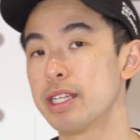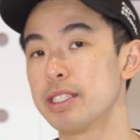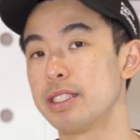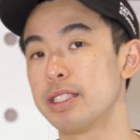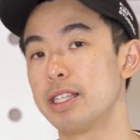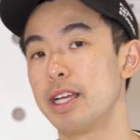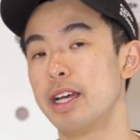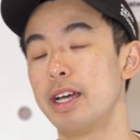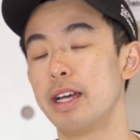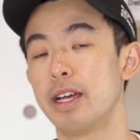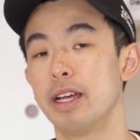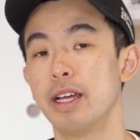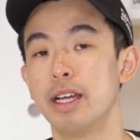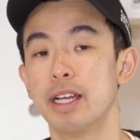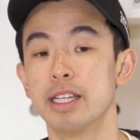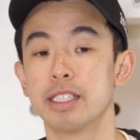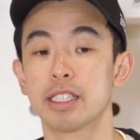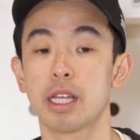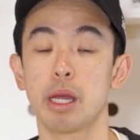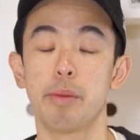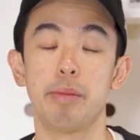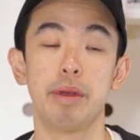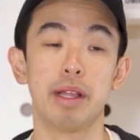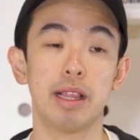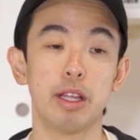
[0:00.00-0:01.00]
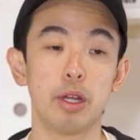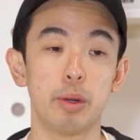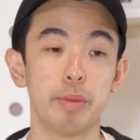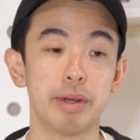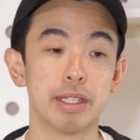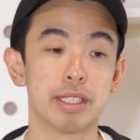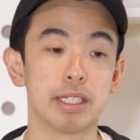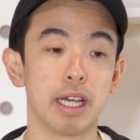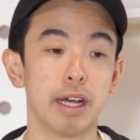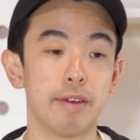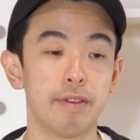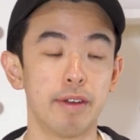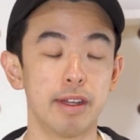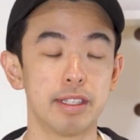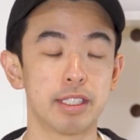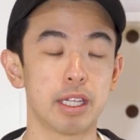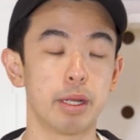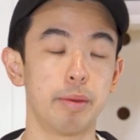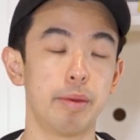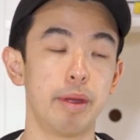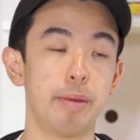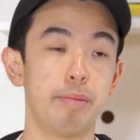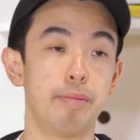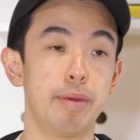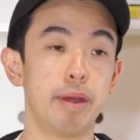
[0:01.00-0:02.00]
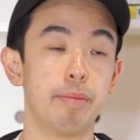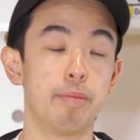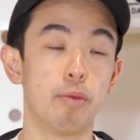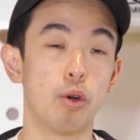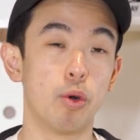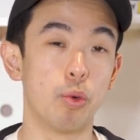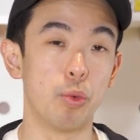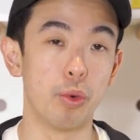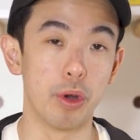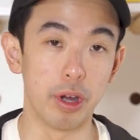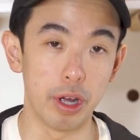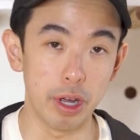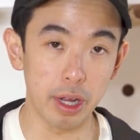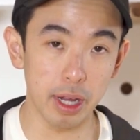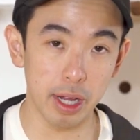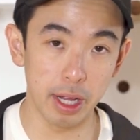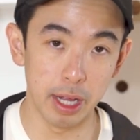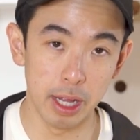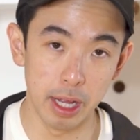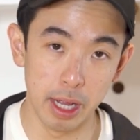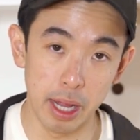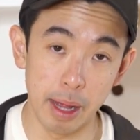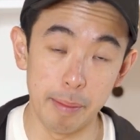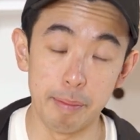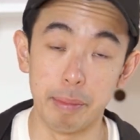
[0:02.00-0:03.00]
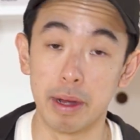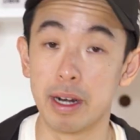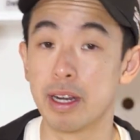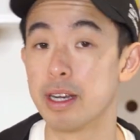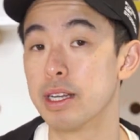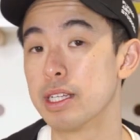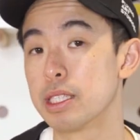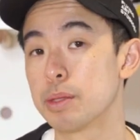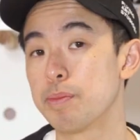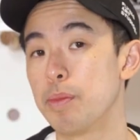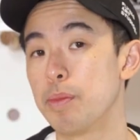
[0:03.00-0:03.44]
a set, it's going to be a little bit tougher, it's going to be a bit more work, but it is